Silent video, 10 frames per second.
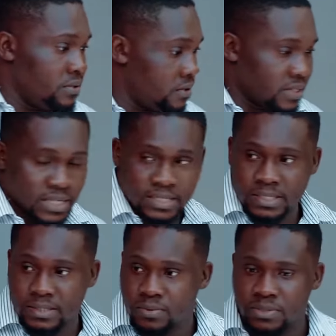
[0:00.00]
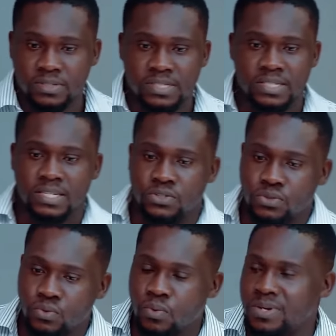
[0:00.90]
You don't get it. We just need to
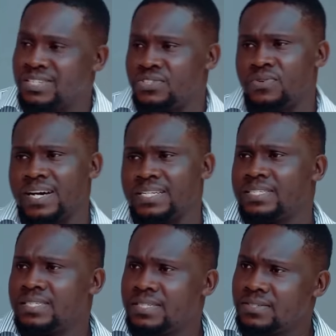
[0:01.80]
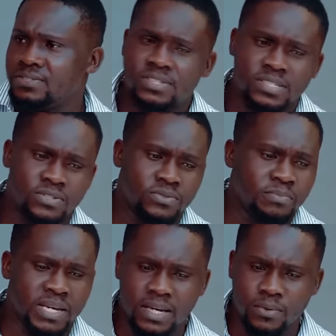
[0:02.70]
do what is right. Just need to
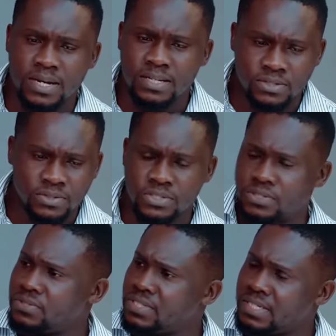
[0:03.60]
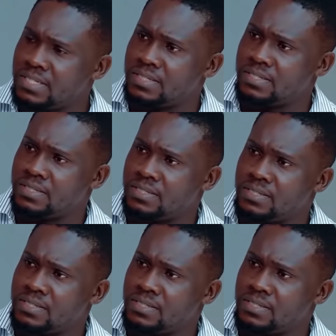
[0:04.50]
make it while the sun still shines.